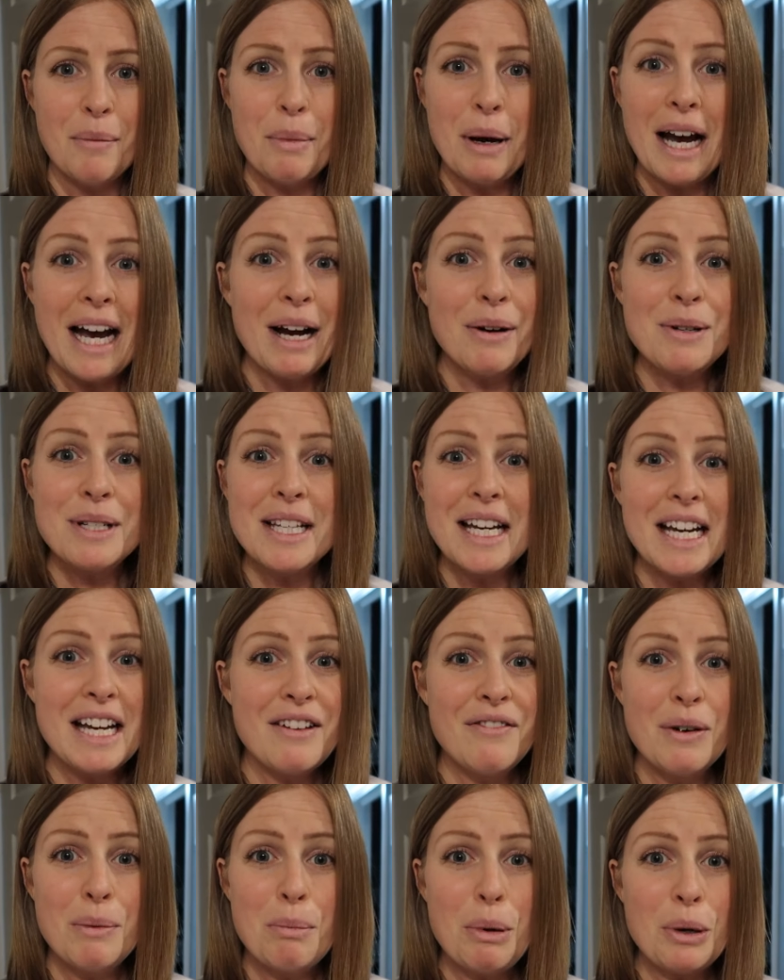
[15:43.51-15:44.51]
But how is that
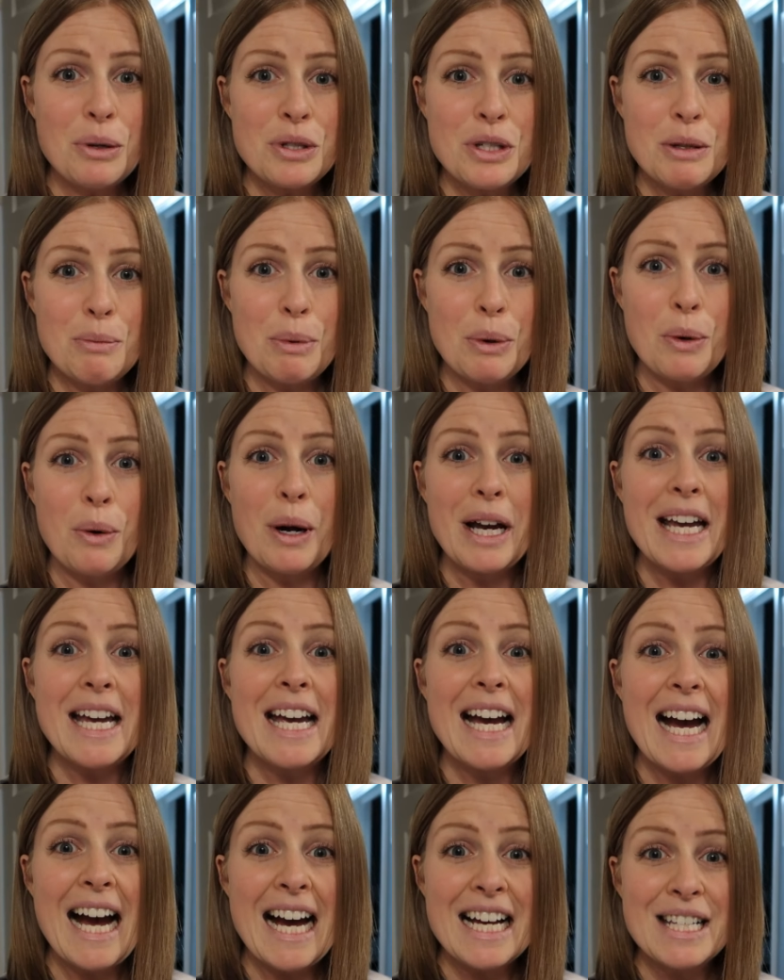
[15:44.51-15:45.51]
even possible?
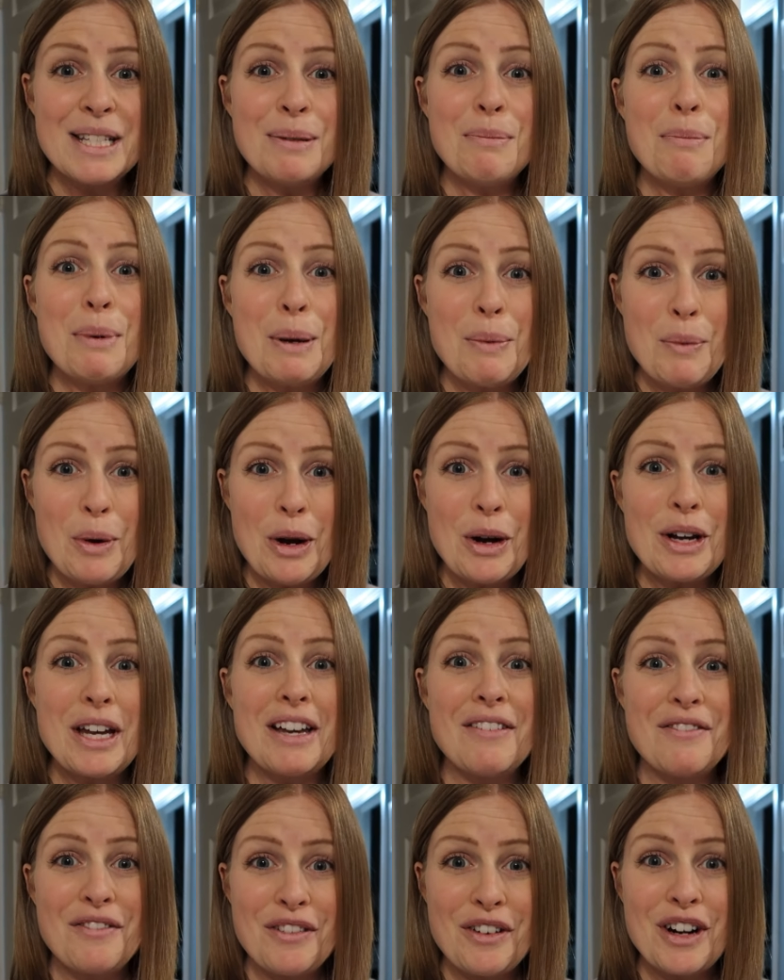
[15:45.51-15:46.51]
It hasn't been
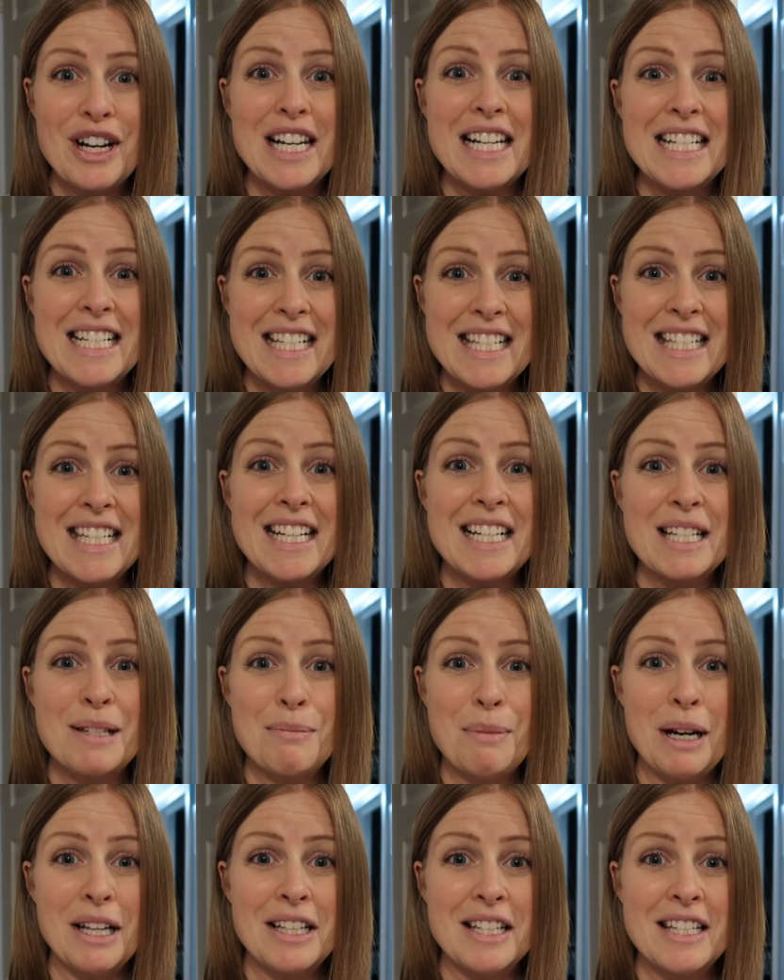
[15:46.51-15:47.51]
working for at least six
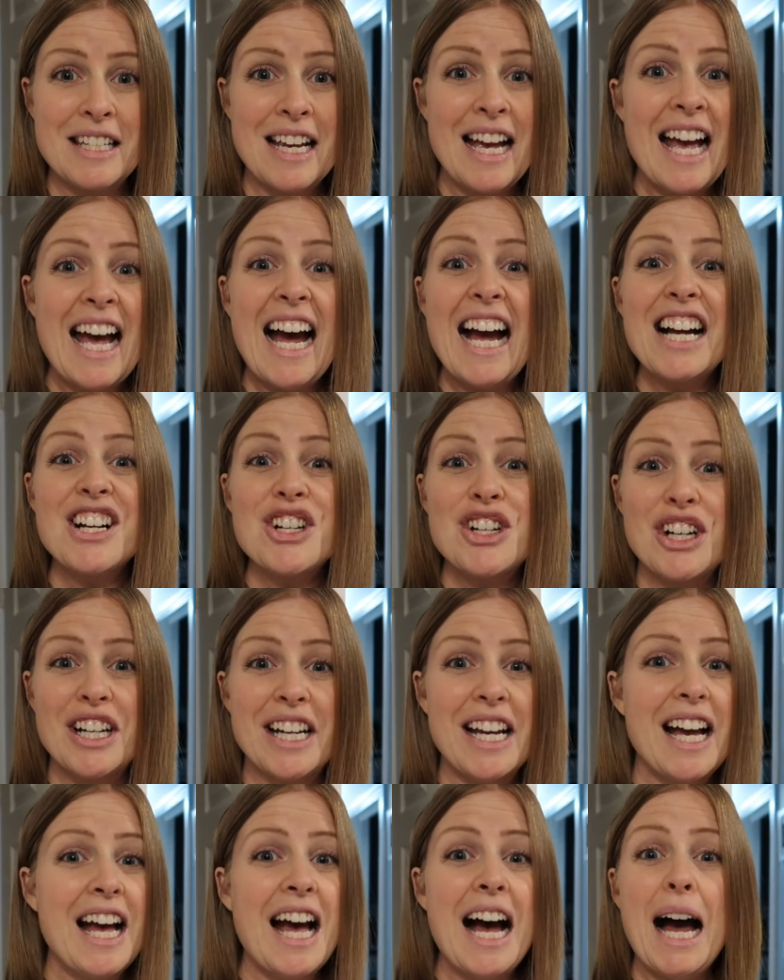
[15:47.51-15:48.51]
months.
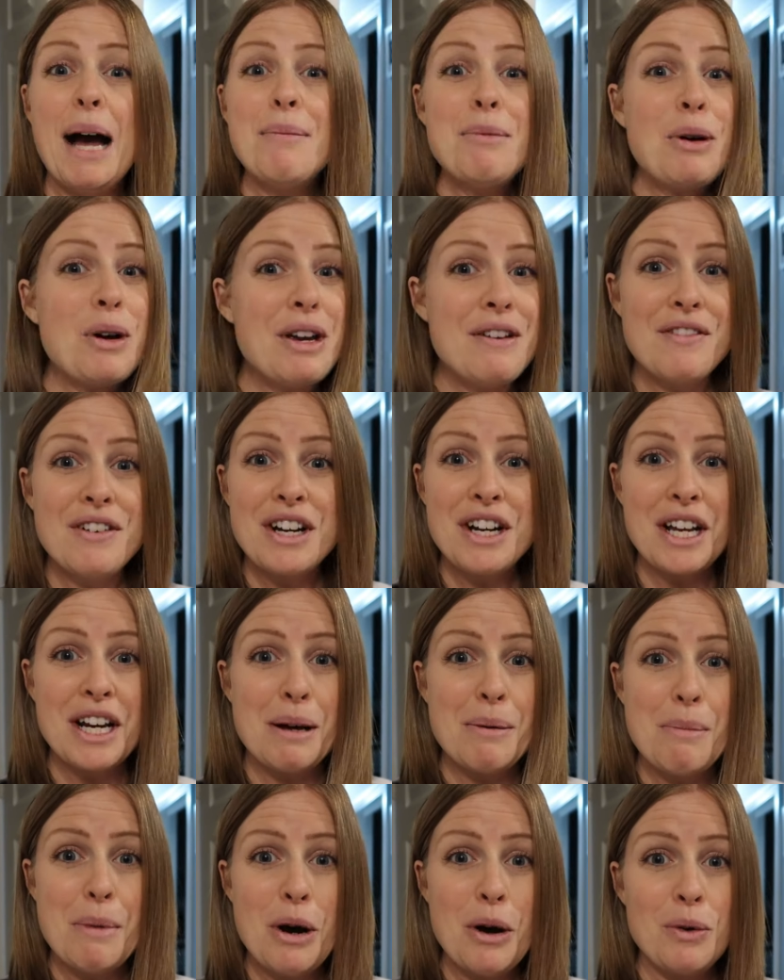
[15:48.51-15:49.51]
Actually, I'm not even
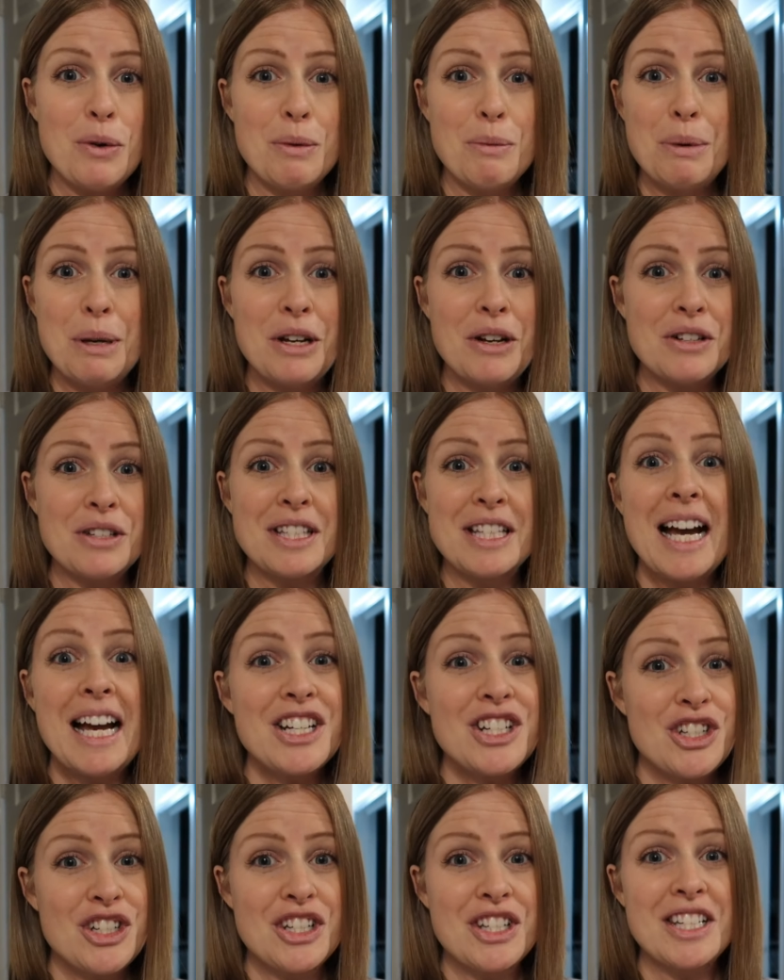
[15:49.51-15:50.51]
gonna moan because that
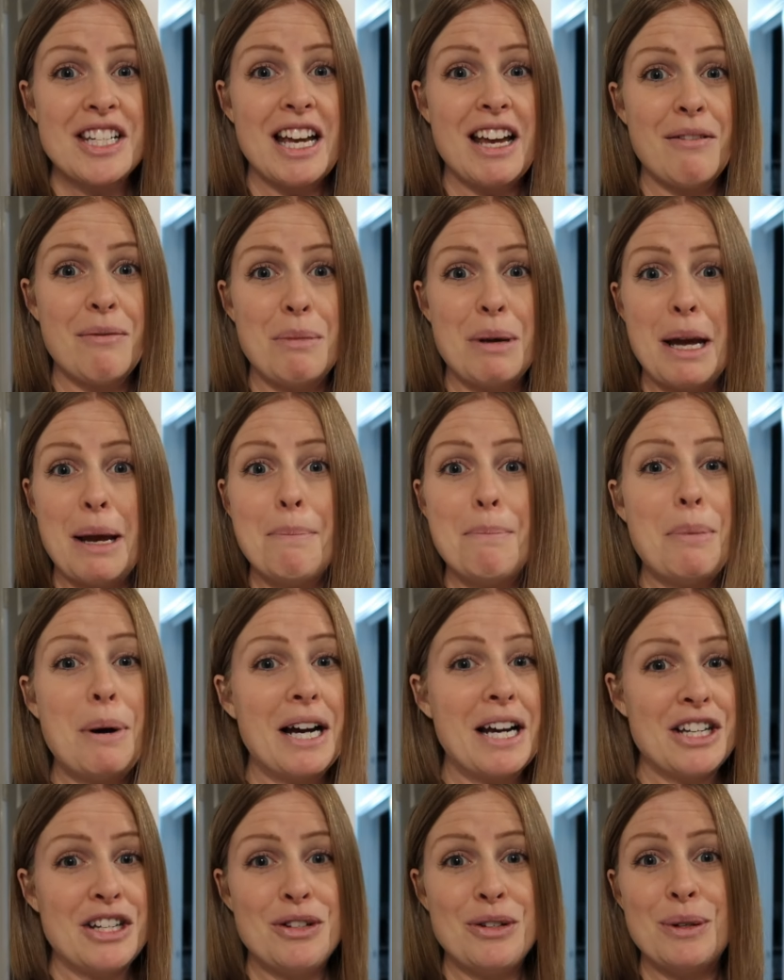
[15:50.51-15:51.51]
has just saved me
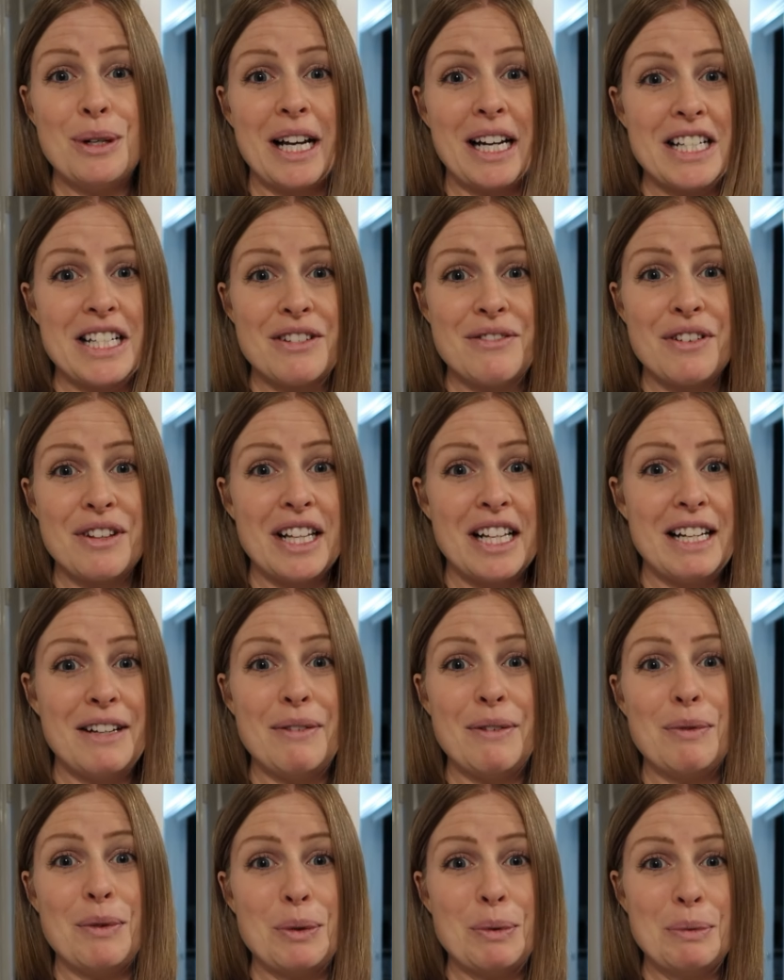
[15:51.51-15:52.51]
buying new lights for the
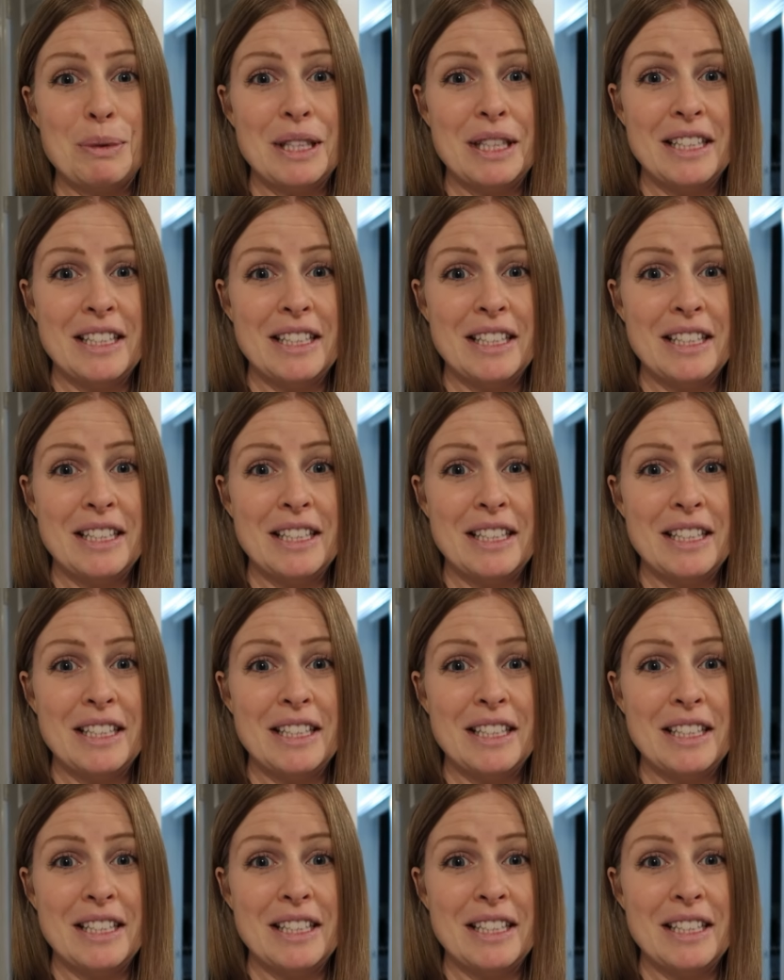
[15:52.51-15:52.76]
living room.